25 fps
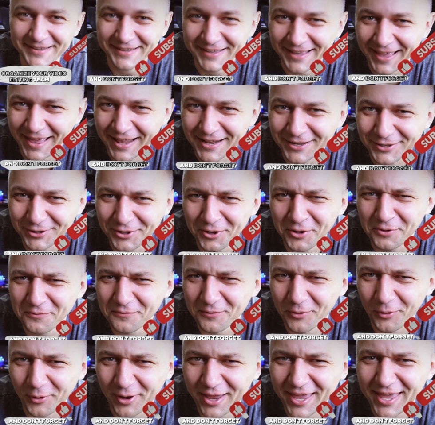And don't
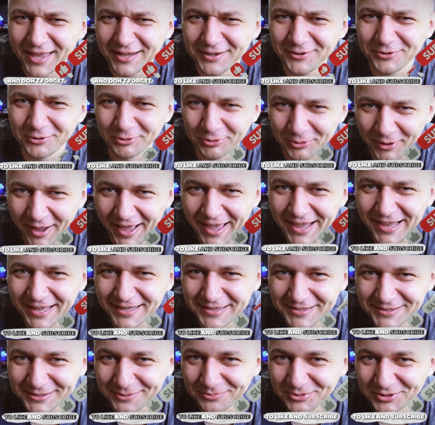forget to like
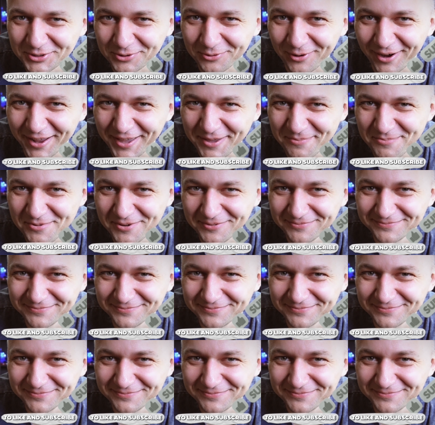and subscribe.